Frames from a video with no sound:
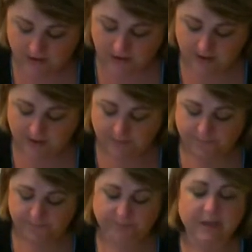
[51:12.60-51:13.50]
A
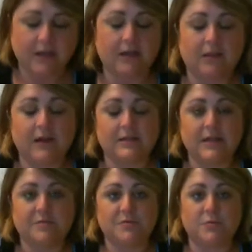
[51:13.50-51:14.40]
lot of
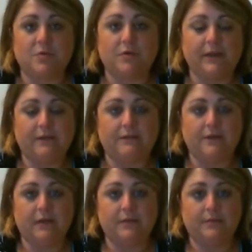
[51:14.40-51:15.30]
times we'll give
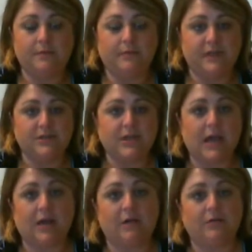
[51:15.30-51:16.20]
the
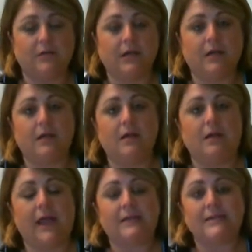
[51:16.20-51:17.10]
child
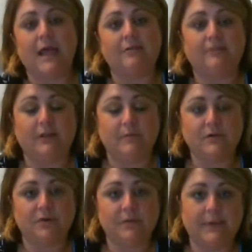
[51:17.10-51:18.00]

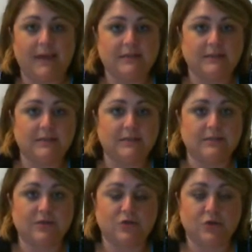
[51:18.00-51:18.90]
anti-inflammatory
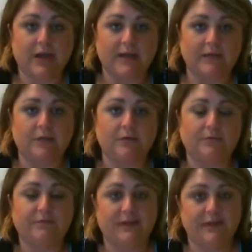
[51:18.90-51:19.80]
medicines to try to
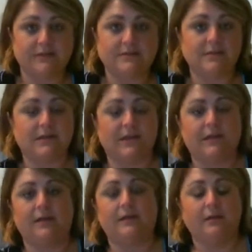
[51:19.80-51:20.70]
fix
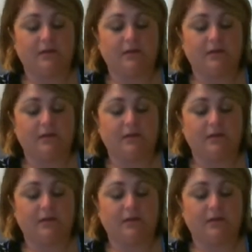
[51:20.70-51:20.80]
the